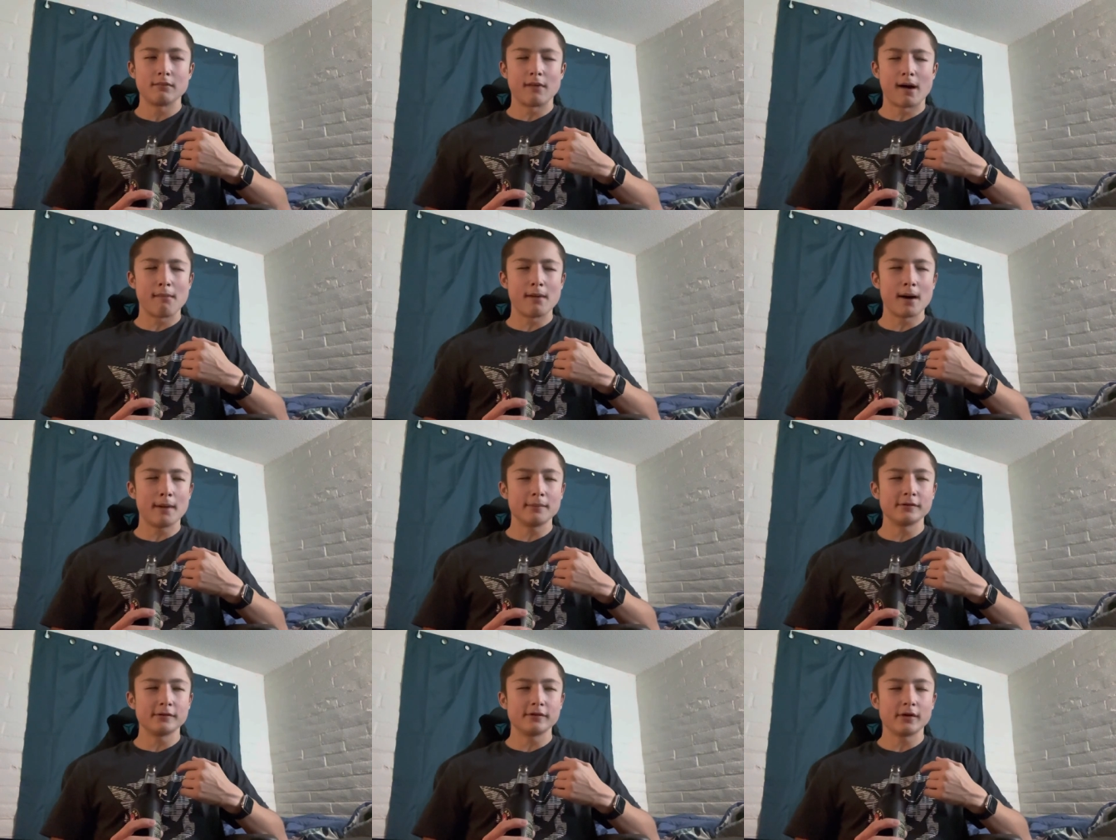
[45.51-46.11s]
I'm
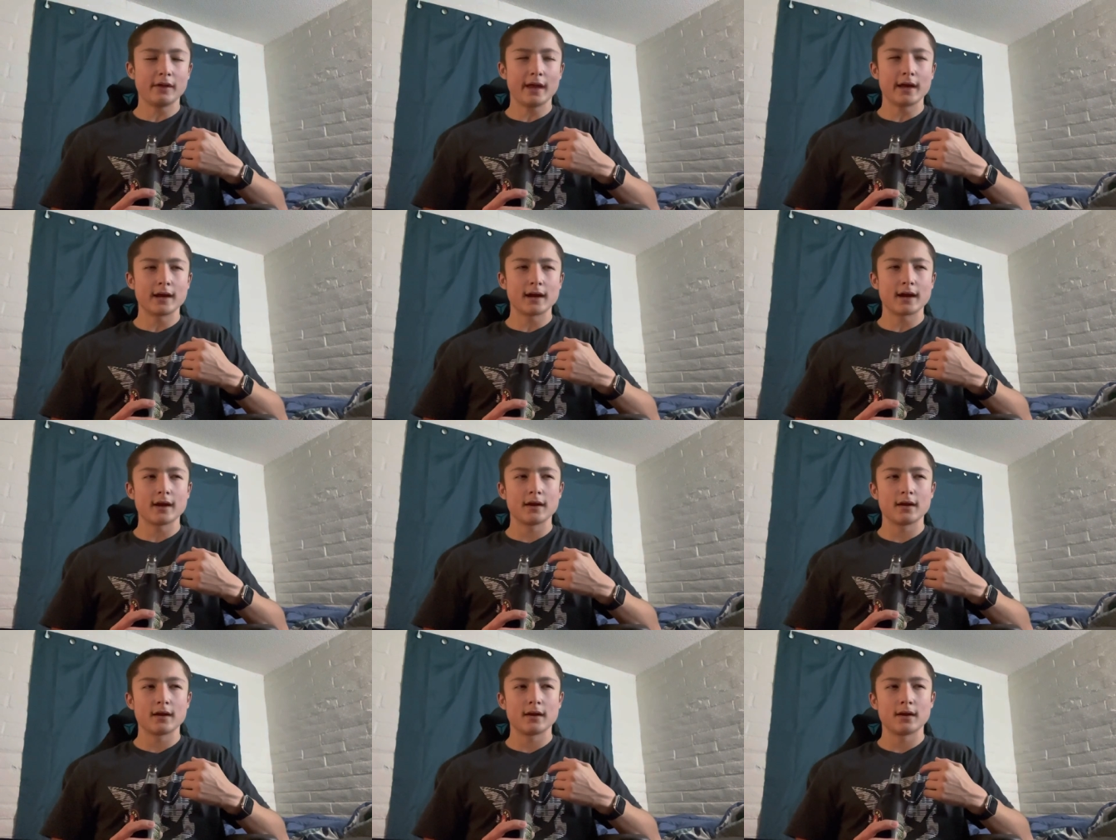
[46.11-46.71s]
almost like
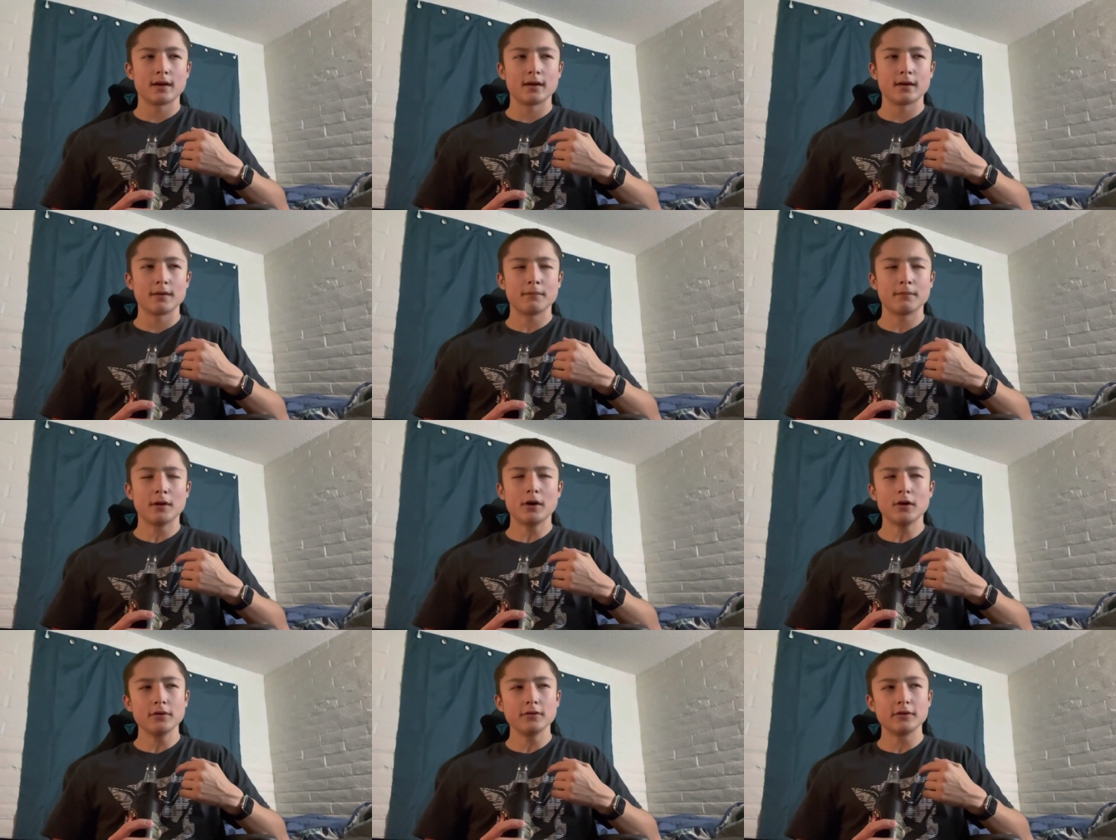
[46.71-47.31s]

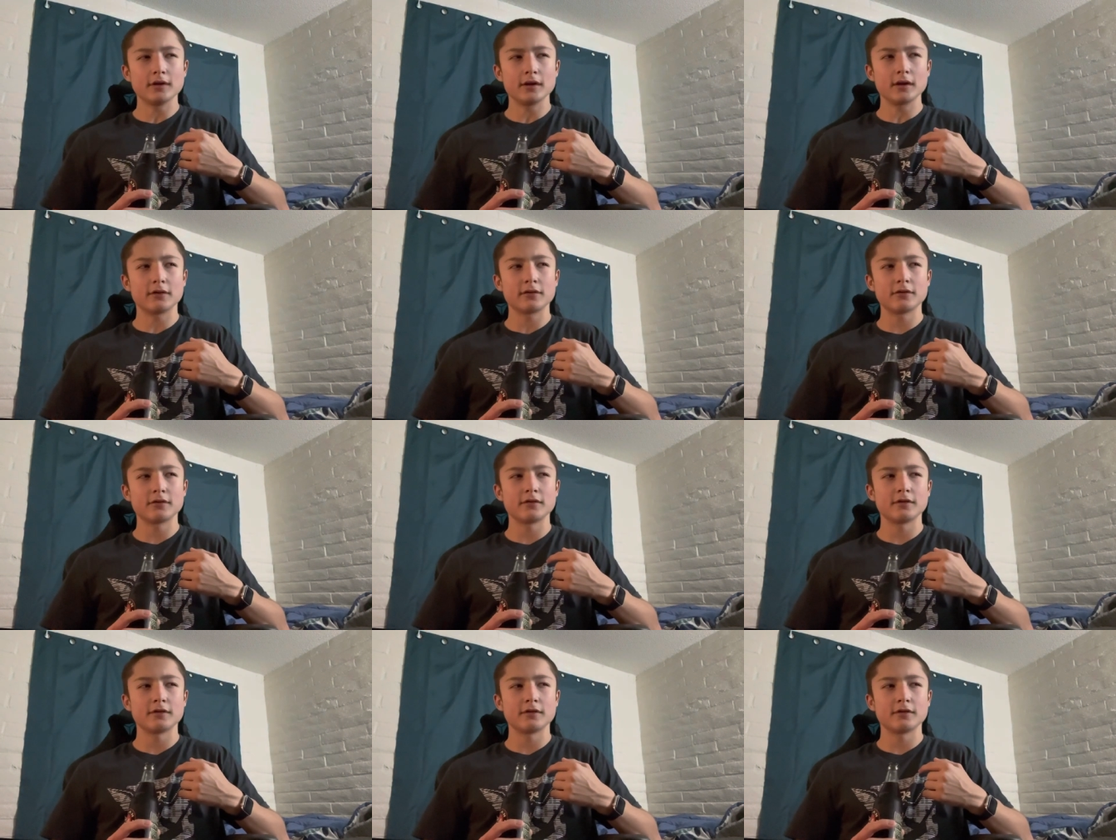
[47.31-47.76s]
politics.